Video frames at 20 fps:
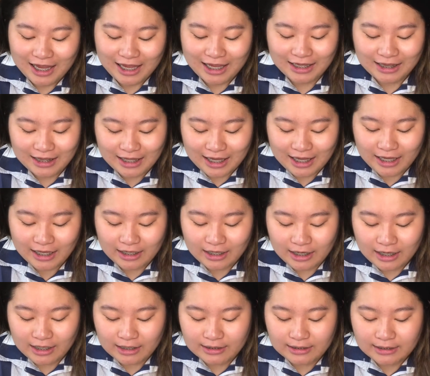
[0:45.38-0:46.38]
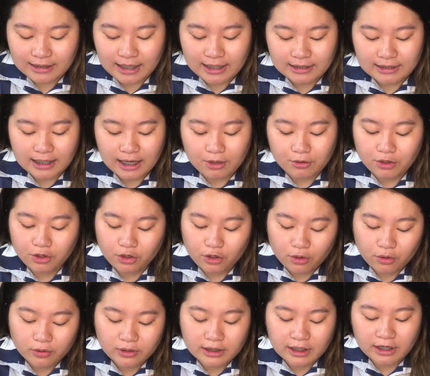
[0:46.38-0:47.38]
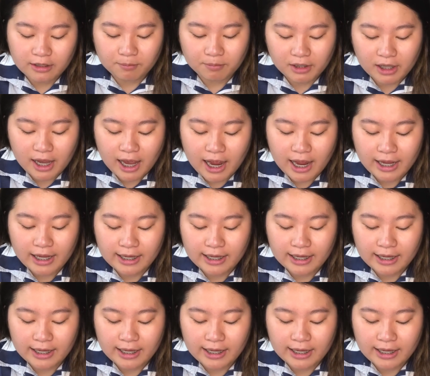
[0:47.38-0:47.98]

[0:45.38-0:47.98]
And then it says how to use and apply.